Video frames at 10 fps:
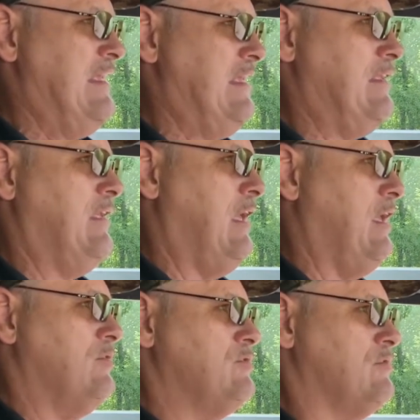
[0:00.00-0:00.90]

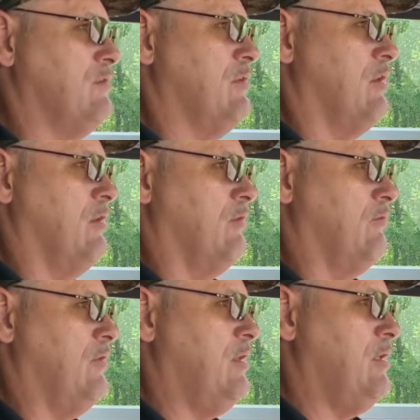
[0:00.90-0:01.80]
engage
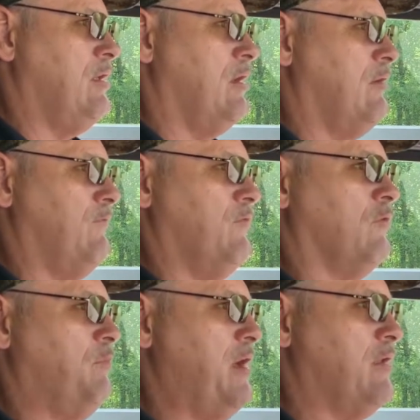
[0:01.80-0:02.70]
the
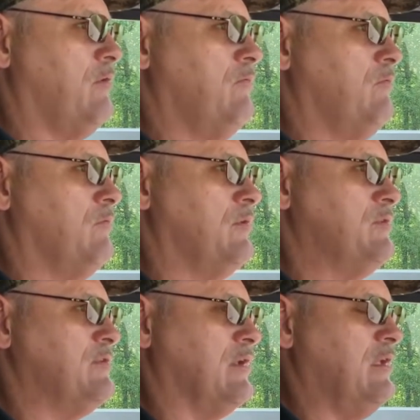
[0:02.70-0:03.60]
fuel pedal,
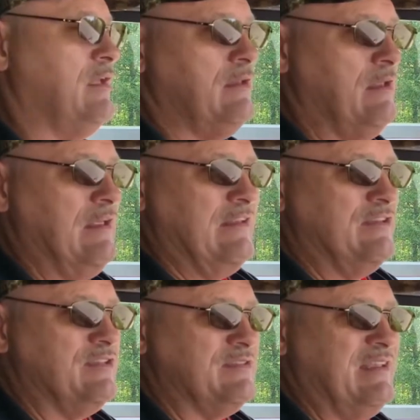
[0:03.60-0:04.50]
which again
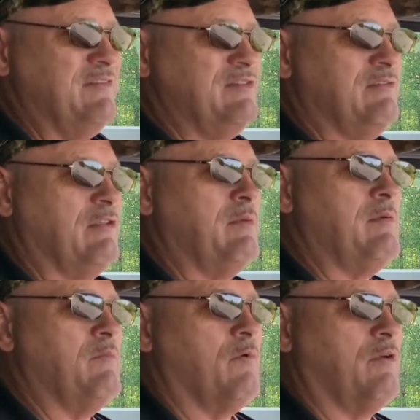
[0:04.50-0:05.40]
just gives you a little
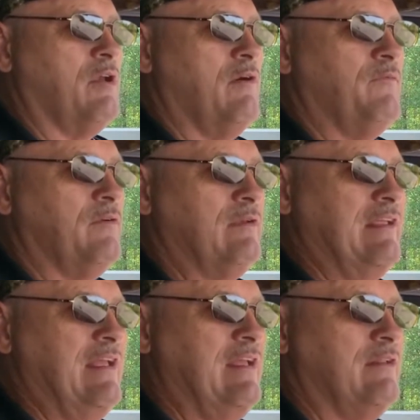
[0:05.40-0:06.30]
bit more comfort
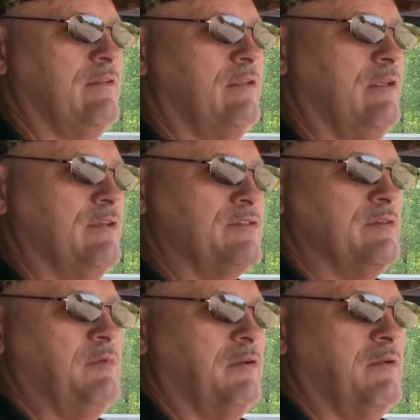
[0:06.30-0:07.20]
and
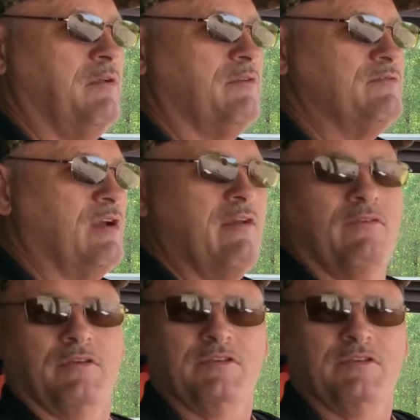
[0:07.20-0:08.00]
superior driver